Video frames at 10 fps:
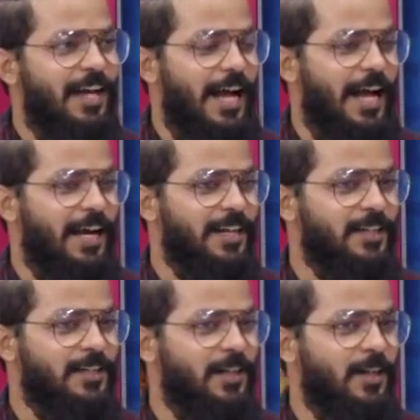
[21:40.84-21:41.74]

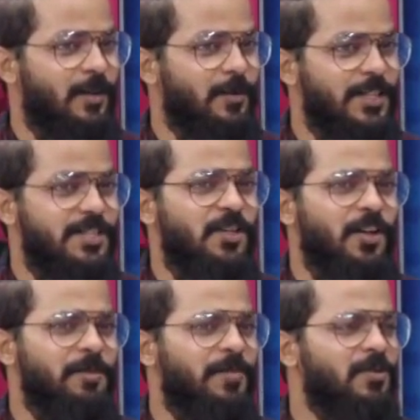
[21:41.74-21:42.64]
And it's
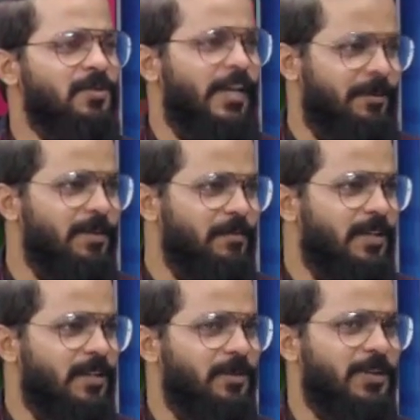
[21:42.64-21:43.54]
not about even
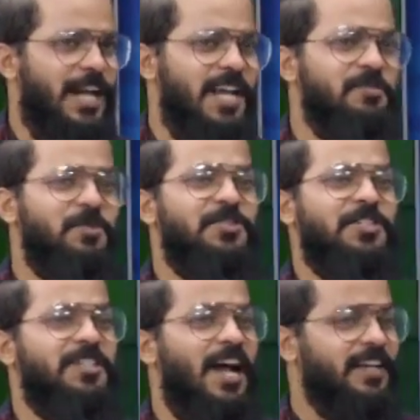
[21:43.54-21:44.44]
you can ask me what's
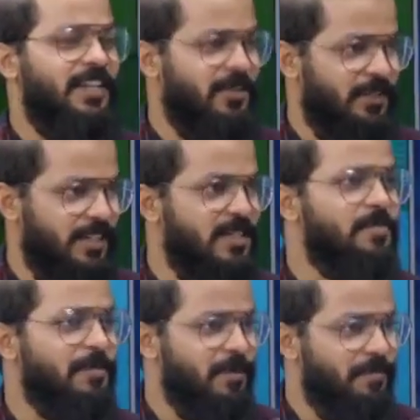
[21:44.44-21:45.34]
the target audience.
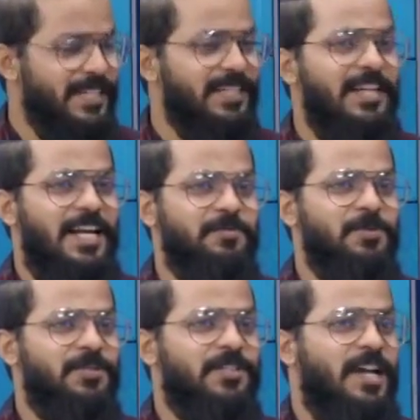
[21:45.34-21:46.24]
People basically ask me
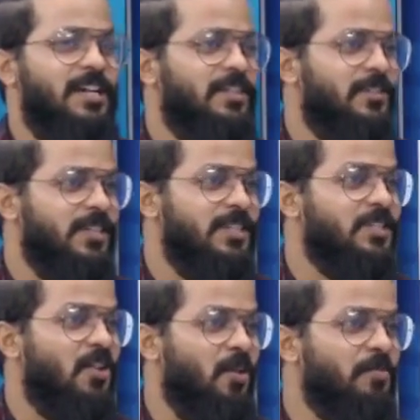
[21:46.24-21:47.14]
what's the target audience.
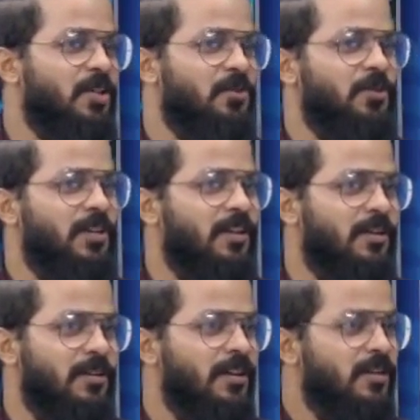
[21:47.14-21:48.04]
It's urban, rural,
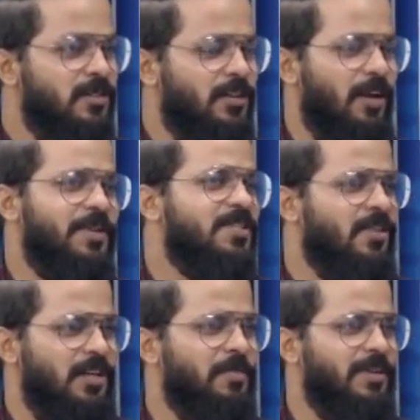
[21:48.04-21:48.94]
or slum. It's
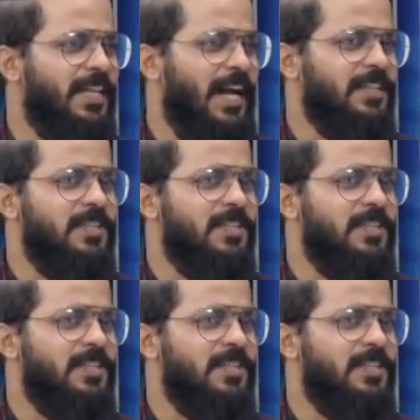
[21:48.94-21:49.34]
not about that.